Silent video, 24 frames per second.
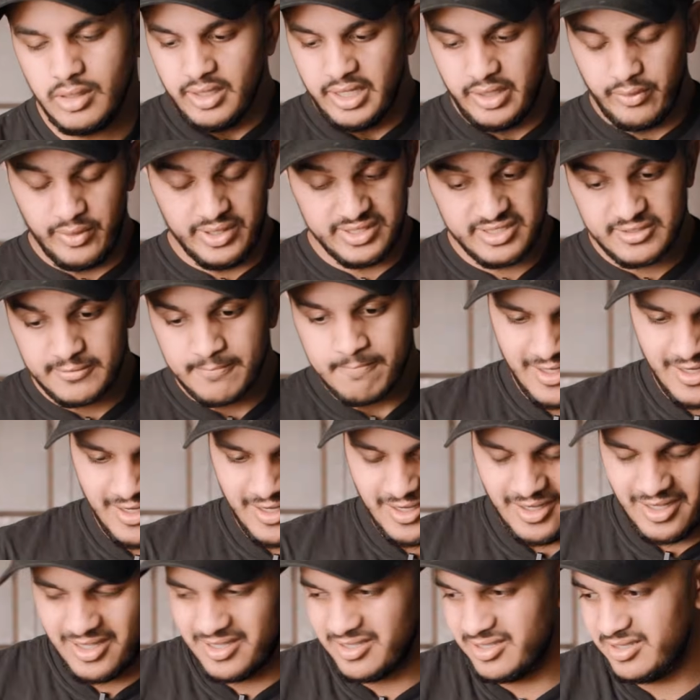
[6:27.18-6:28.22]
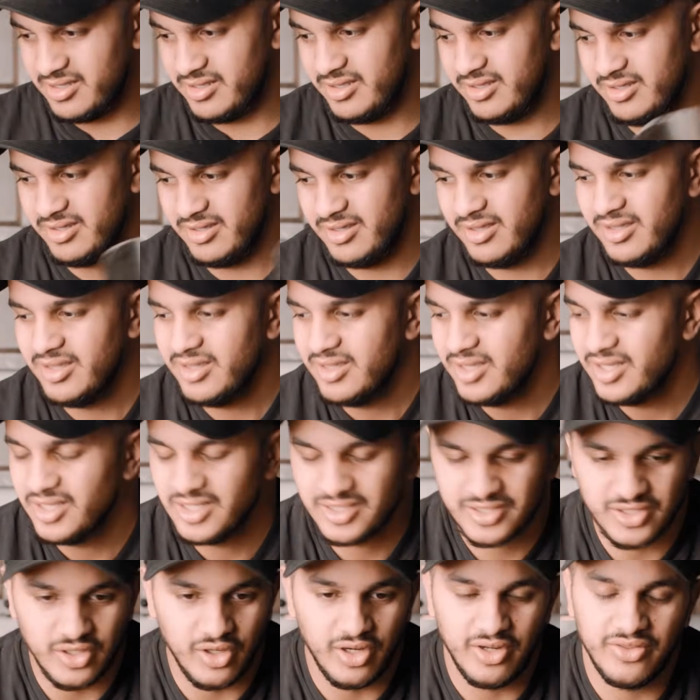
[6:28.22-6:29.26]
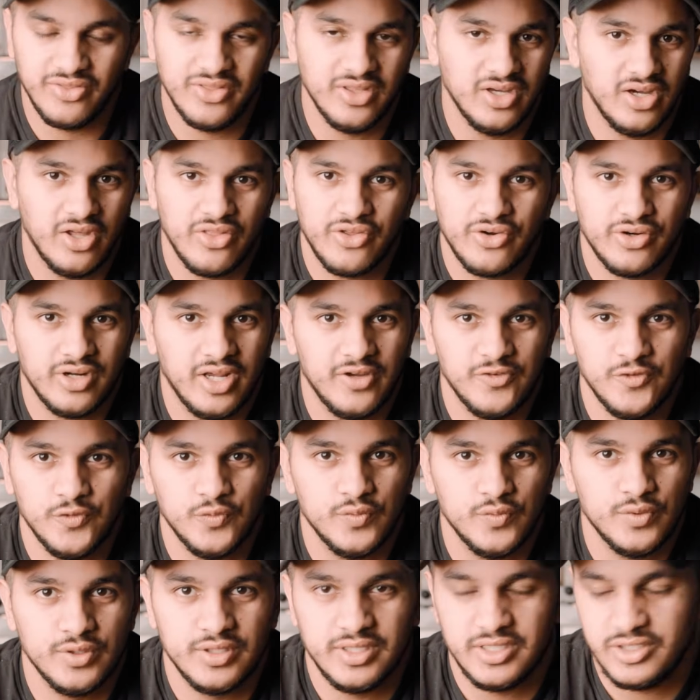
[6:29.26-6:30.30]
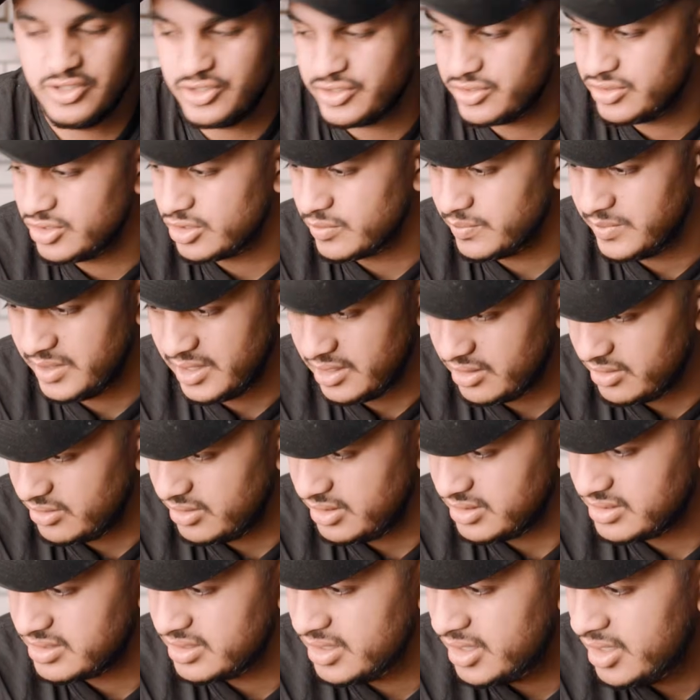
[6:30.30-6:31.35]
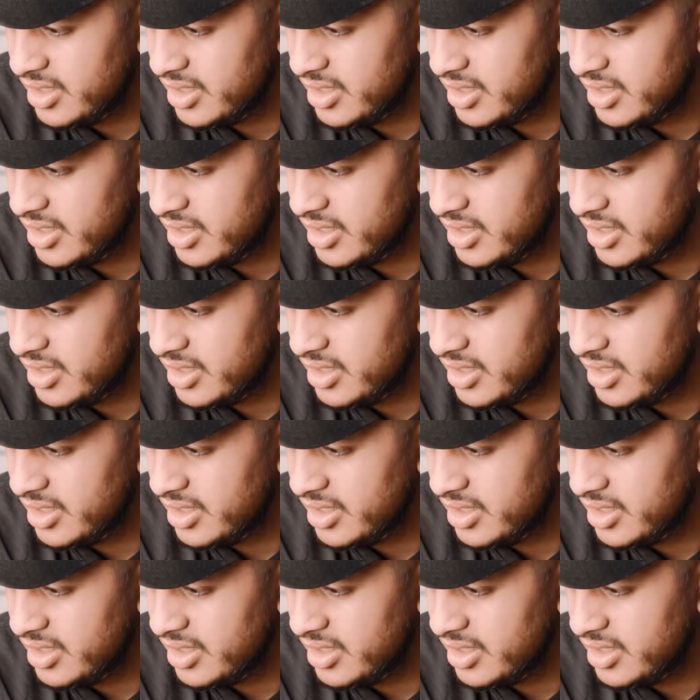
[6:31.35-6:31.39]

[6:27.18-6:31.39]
Anyways, sorry, the other knife really just took me out of this.